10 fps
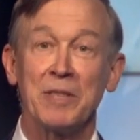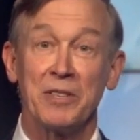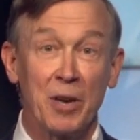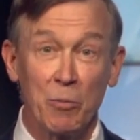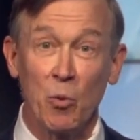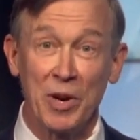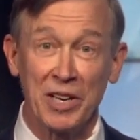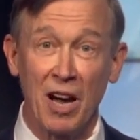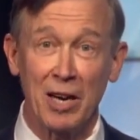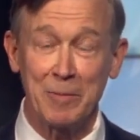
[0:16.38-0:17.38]
the number one
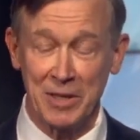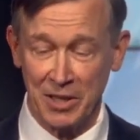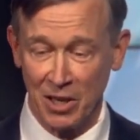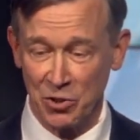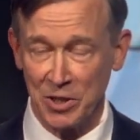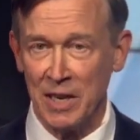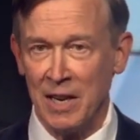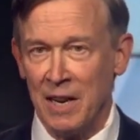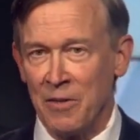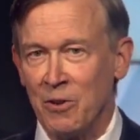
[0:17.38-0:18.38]
economy in the country.
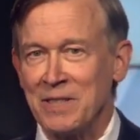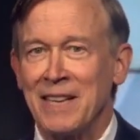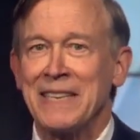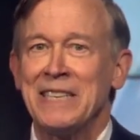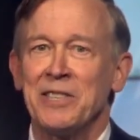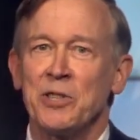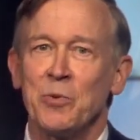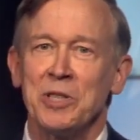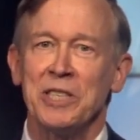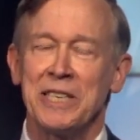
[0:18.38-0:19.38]
Those allegations
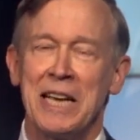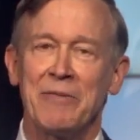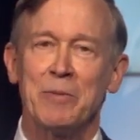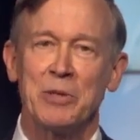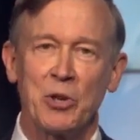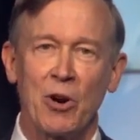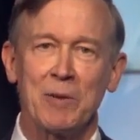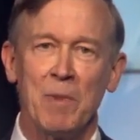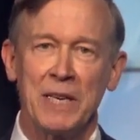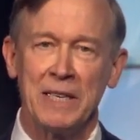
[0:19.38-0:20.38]
originally came from a
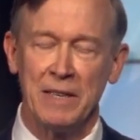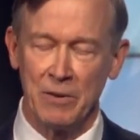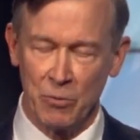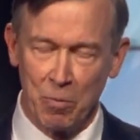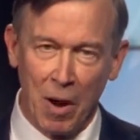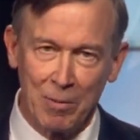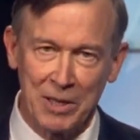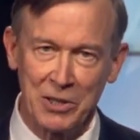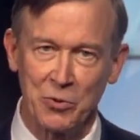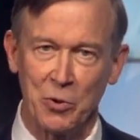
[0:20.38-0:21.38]
dark money
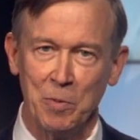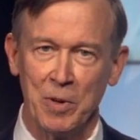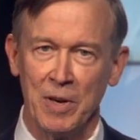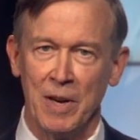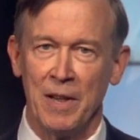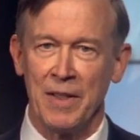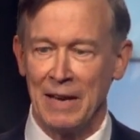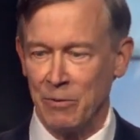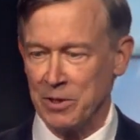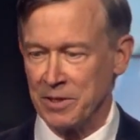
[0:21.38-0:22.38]
Republican group
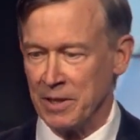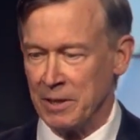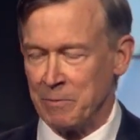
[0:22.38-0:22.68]
that was,